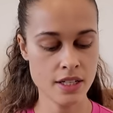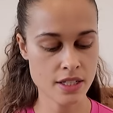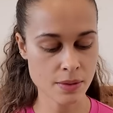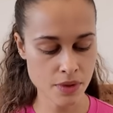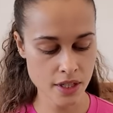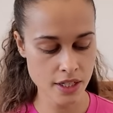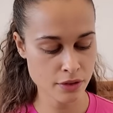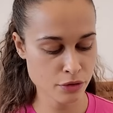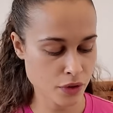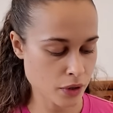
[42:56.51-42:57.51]

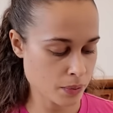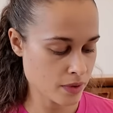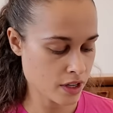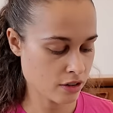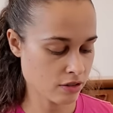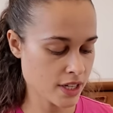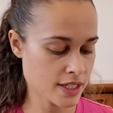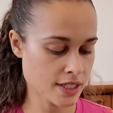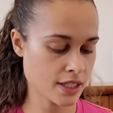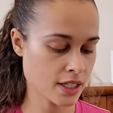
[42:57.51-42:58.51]
something from
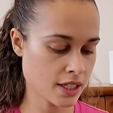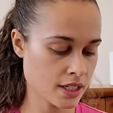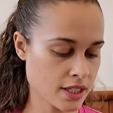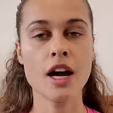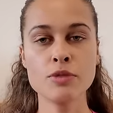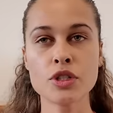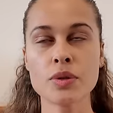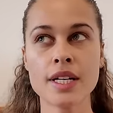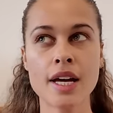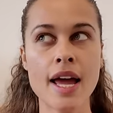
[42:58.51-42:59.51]
Aritzia. I'm
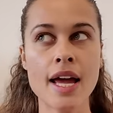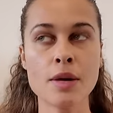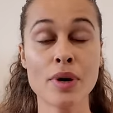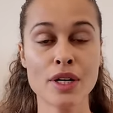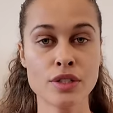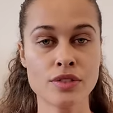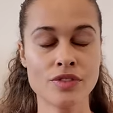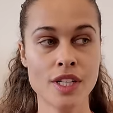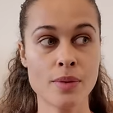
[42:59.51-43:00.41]
doing a post for